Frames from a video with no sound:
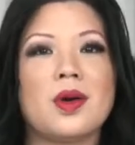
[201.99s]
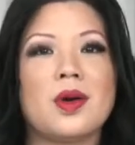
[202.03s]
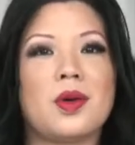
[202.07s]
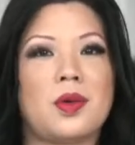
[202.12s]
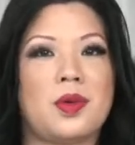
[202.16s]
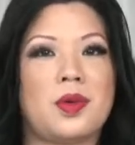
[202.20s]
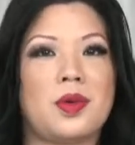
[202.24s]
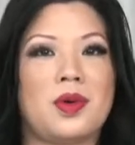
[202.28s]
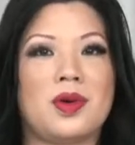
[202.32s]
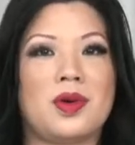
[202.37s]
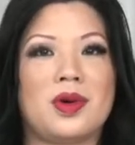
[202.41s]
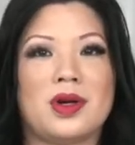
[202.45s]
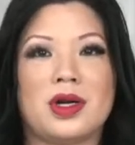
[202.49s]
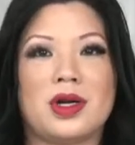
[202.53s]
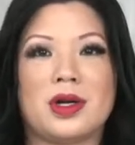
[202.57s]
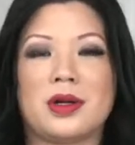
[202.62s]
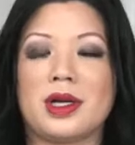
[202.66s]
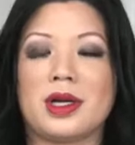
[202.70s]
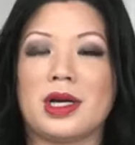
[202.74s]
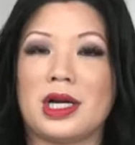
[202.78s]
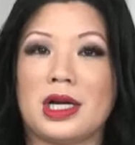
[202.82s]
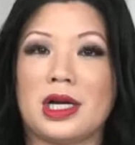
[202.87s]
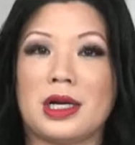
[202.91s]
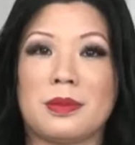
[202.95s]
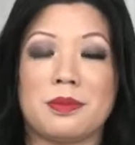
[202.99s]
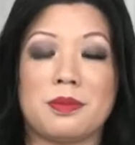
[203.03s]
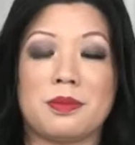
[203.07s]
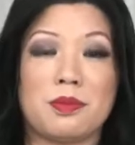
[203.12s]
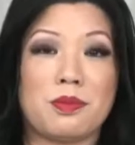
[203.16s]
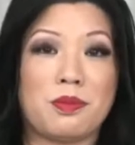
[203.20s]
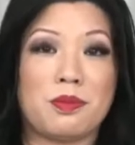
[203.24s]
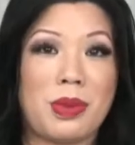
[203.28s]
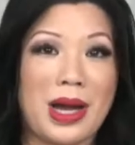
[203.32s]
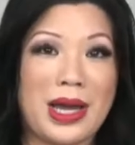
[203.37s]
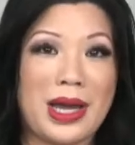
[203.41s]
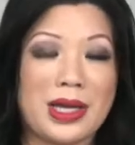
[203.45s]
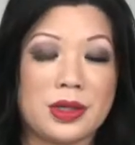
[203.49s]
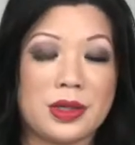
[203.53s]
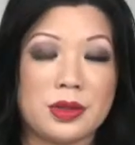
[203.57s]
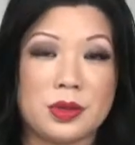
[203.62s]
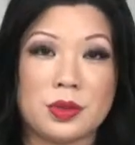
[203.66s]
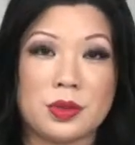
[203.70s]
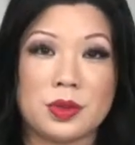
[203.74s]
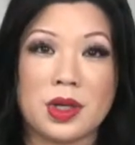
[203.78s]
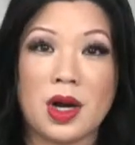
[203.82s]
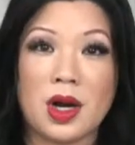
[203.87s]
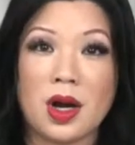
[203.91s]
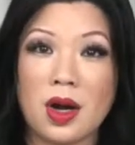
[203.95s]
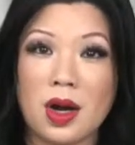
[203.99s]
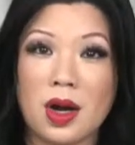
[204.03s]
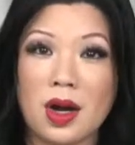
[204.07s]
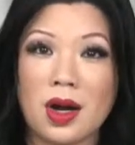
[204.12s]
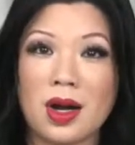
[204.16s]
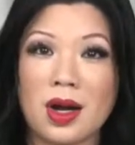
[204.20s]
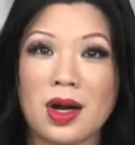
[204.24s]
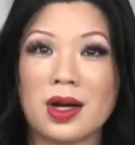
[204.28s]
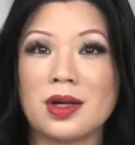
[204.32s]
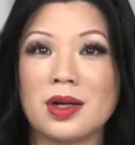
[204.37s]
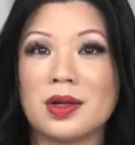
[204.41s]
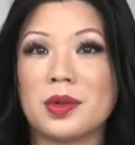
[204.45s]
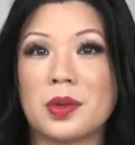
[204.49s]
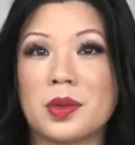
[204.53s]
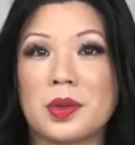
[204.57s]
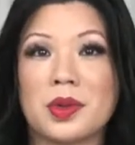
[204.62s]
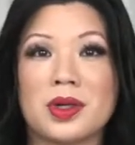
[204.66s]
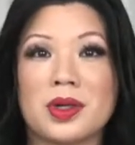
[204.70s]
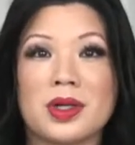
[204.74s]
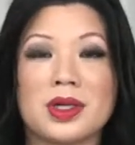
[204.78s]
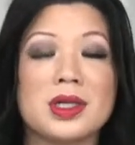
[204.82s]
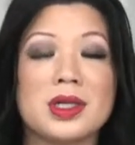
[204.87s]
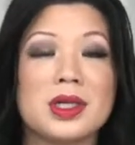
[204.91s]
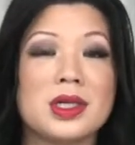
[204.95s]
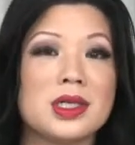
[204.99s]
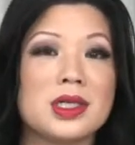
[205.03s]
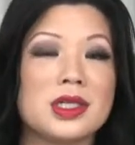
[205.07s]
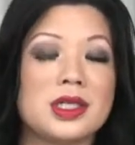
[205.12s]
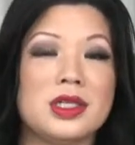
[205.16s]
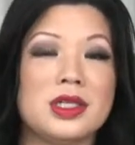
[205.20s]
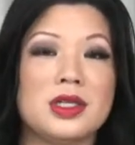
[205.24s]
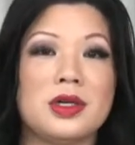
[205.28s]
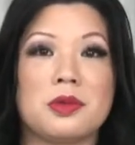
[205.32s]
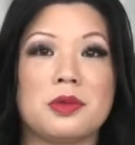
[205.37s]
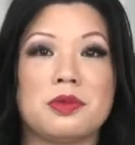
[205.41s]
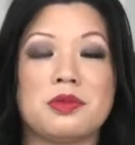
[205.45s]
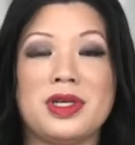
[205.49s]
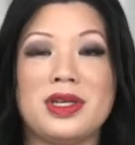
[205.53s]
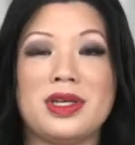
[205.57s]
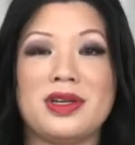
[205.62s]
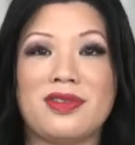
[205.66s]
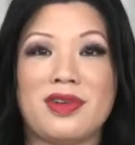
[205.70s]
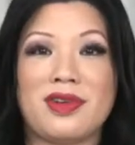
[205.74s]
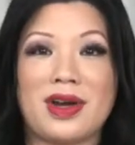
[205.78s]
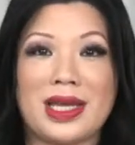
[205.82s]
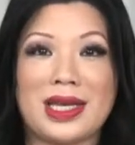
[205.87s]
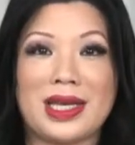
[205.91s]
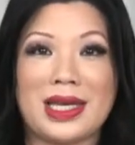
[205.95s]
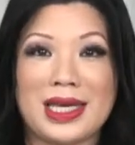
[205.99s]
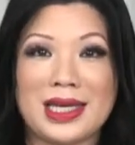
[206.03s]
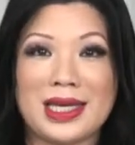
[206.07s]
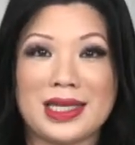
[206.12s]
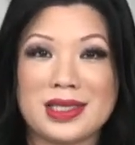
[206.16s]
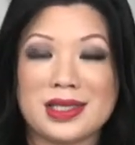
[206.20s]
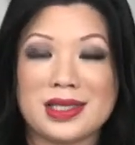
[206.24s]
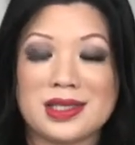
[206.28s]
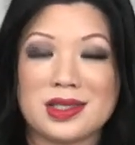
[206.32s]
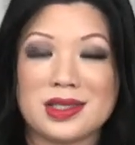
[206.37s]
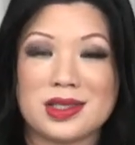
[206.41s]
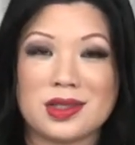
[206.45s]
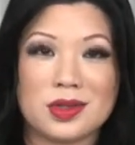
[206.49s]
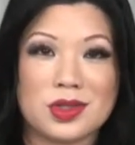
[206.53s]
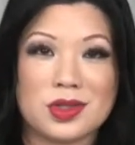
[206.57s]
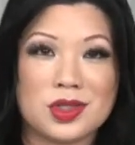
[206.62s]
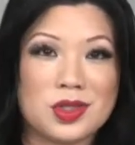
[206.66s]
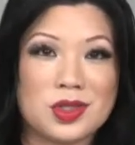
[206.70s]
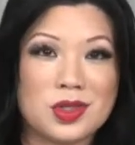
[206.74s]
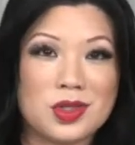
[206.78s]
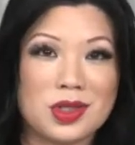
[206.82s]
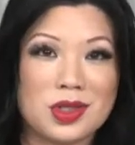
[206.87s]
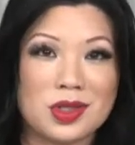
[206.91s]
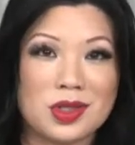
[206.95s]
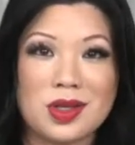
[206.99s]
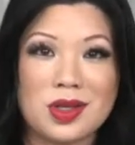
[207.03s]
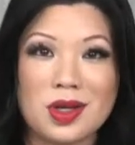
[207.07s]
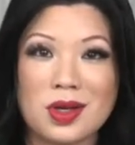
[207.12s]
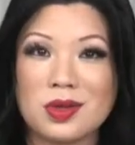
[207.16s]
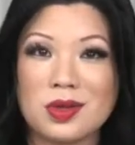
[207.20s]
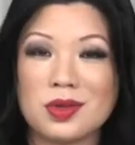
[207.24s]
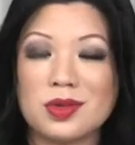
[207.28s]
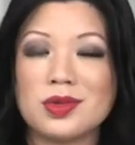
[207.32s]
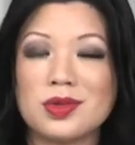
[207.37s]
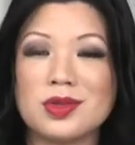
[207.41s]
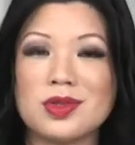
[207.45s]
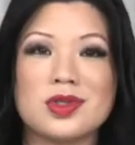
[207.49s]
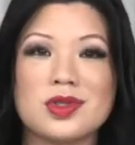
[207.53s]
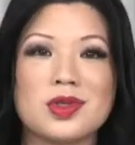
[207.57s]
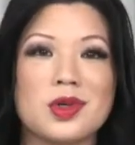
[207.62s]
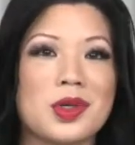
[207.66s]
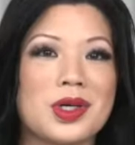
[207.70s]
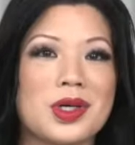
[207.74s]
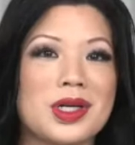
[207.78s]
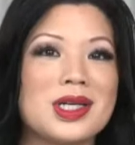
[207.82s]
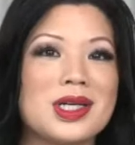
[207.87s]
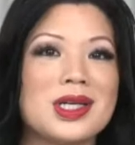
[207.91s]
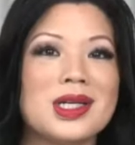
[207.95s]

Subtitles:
or buy a new car or refinance their student loans or